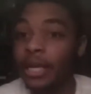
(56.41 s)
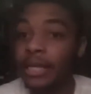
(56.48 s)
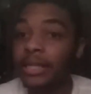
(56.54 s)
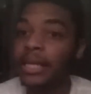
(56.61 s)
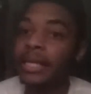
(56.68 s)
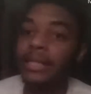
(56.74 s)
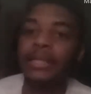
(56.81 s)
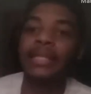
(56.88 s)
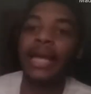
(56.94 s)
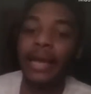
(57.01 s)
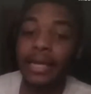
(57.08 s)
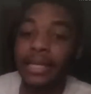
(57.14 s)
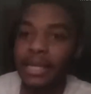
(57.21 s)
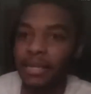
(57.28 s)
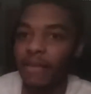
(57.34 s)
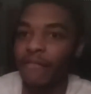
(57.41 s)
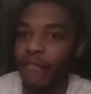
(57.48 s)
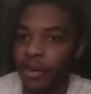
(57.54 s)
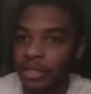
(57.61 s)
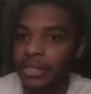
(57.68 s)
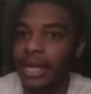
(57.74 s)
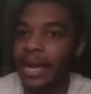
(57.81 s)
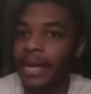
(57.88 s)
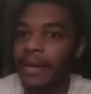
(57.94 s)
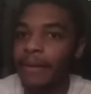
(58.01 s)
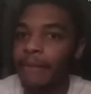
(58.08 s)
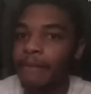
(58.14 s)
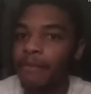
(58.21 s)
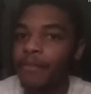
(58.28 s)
He's like the first like